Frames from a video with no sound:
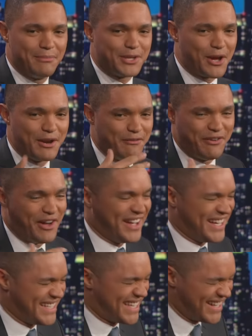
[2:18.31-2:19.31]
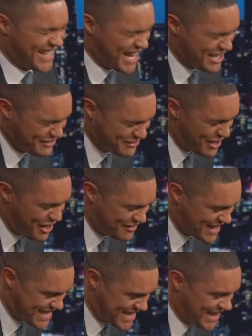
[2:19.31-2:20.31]
Don't involve
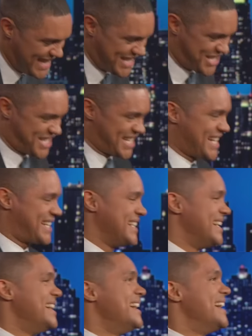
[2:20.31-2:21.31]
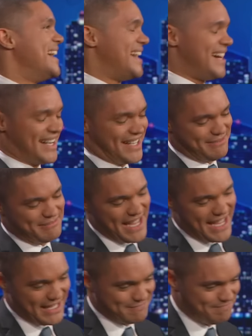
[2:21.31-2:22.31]
us in this shit. Oh
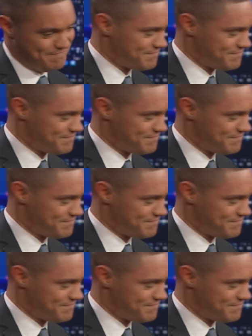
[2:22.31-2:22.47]
man.